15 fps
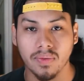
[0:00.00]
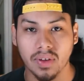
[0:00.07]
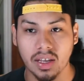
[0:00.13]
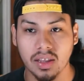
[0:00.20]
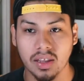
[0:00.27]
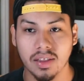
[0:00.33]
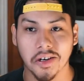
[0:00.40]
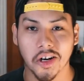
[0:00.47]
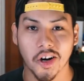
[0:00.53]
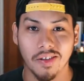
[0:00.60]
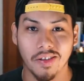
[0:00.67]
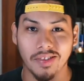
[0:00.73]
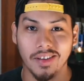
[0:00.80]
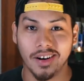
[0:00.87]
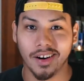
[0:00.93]
either on
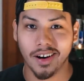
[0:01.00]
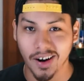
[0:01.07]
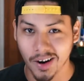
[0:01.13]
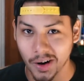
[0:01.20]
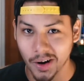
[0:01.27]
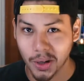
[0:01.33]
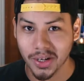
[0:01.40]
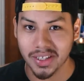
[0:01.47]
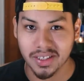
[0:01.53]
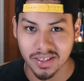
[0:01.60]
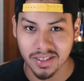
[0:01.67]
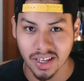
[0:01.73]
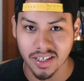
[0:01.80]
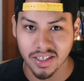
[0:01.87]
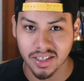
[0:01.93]
their hardest
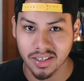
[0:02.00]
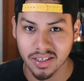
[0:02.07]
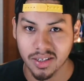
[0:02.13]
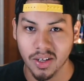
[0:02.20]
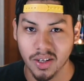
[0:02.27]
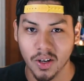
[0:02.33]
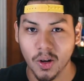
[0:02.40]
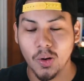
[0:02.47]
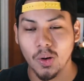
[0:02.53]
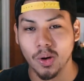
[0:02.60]
station